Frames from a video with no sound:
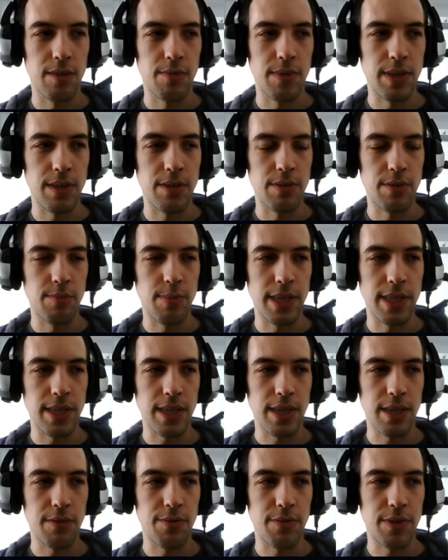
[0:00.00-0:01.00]
you
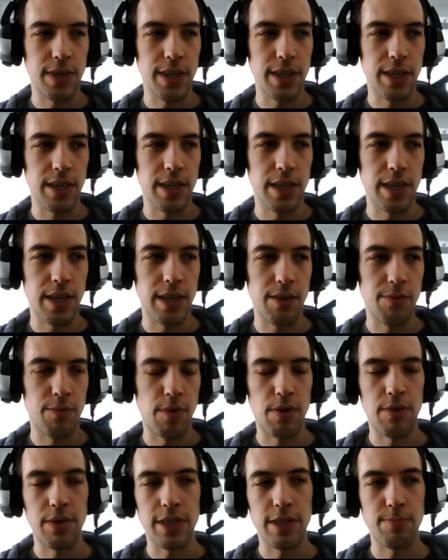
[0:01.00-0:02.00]
basically feel
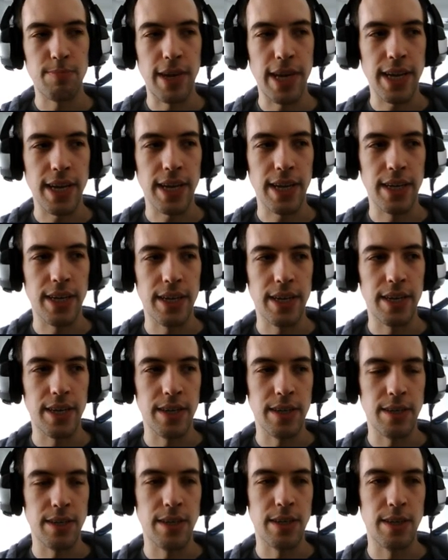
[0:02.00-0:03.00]
warrants making
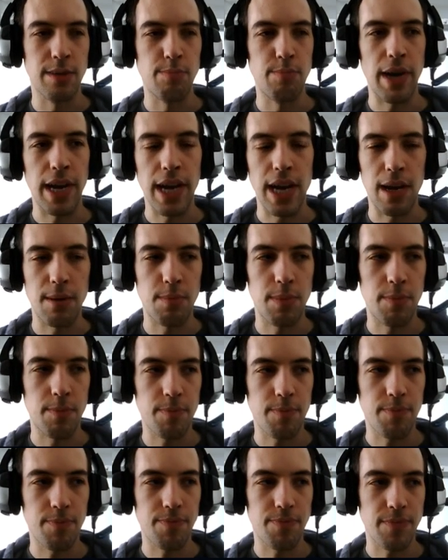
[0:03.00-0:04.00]
a backup
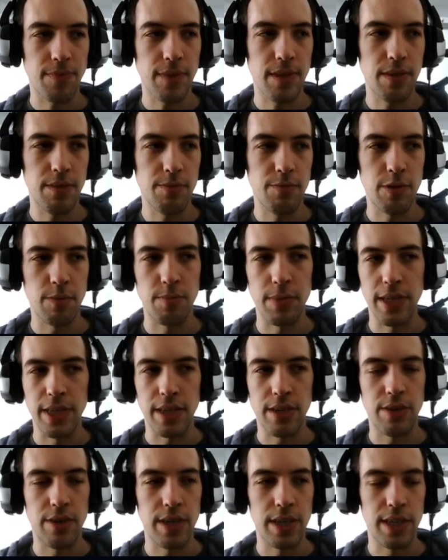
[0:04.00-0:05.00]
would be
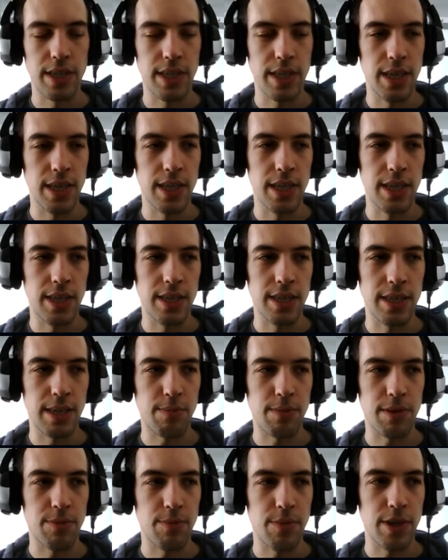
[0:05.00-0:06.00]
called a
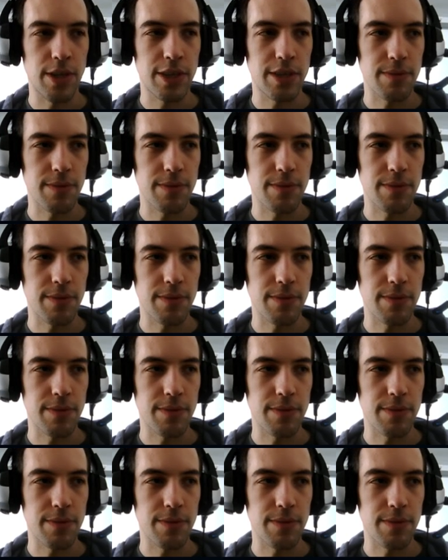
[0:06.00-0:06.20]
separate version.